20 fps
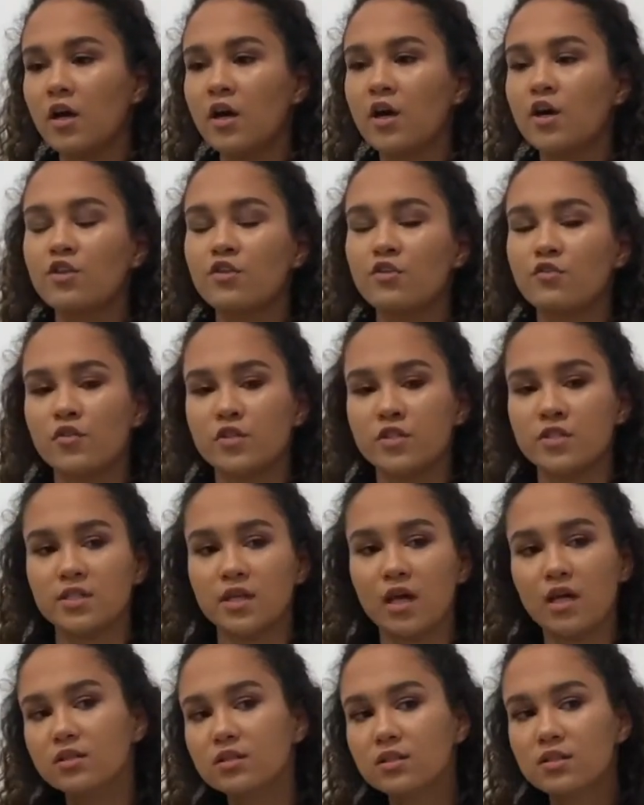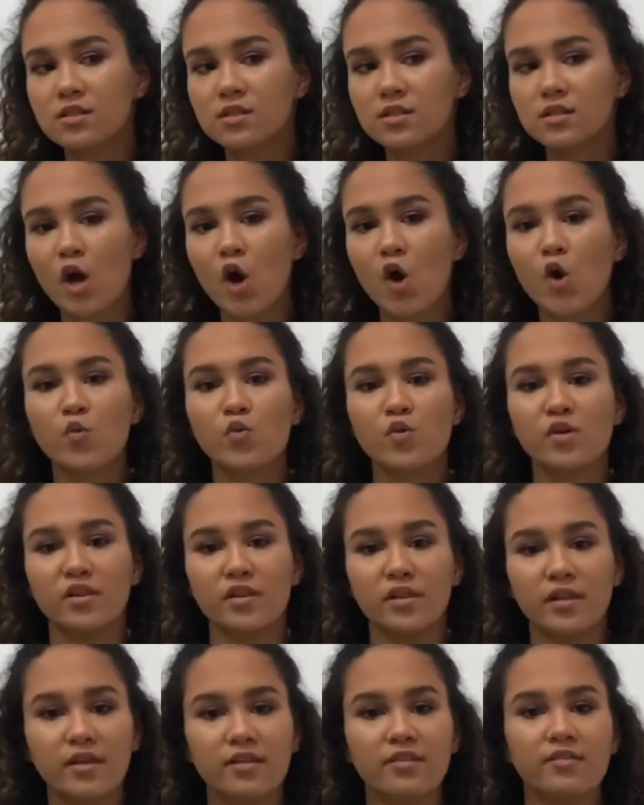The results were
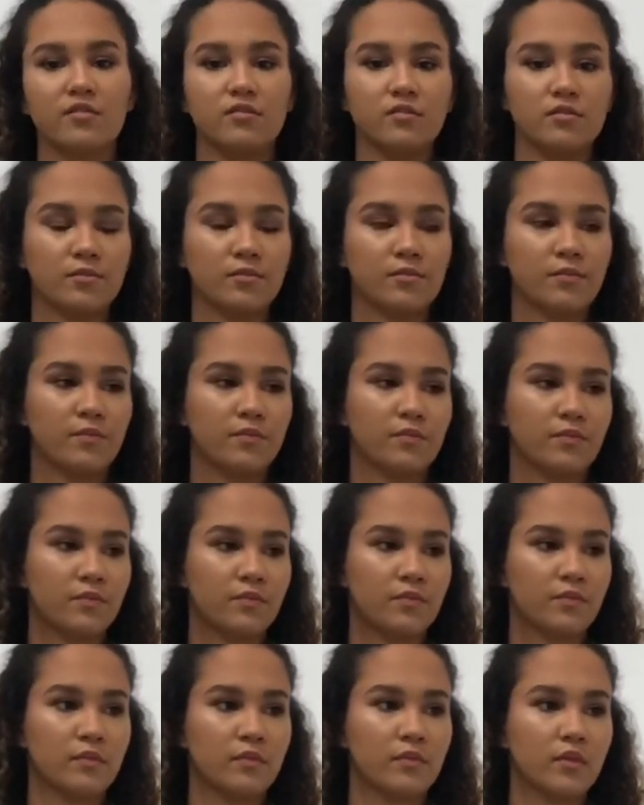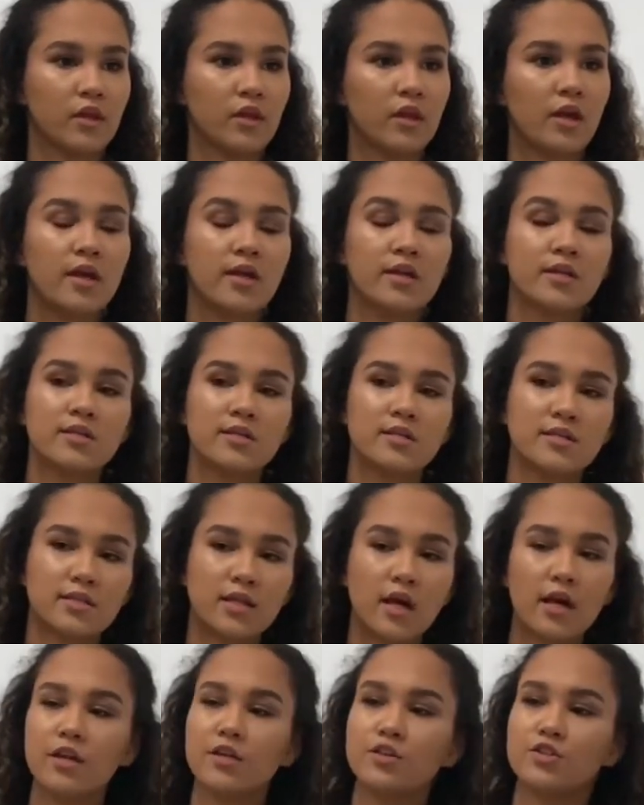lethal.
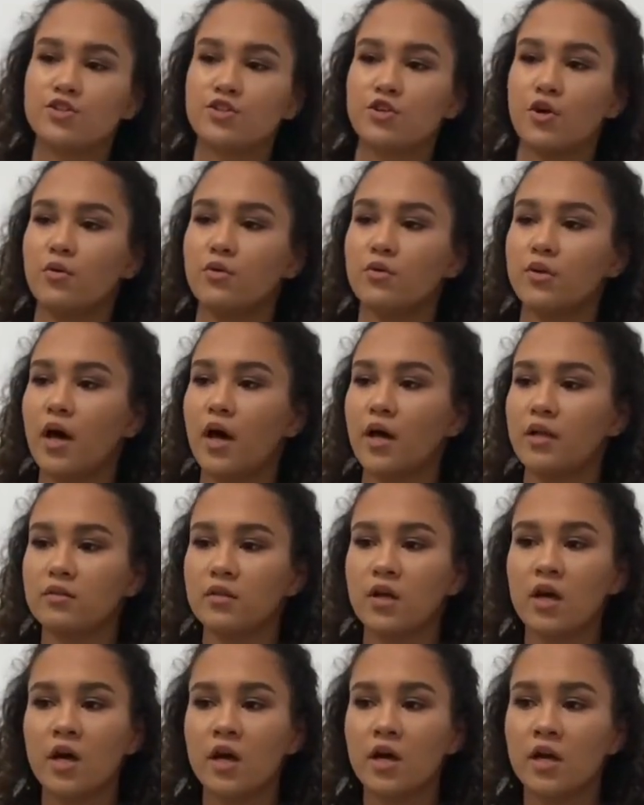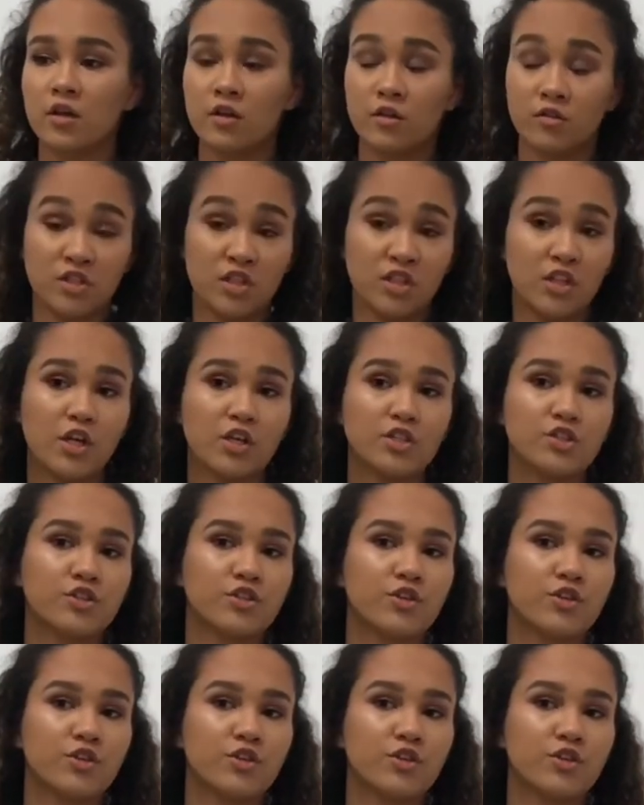Studies show that teenagers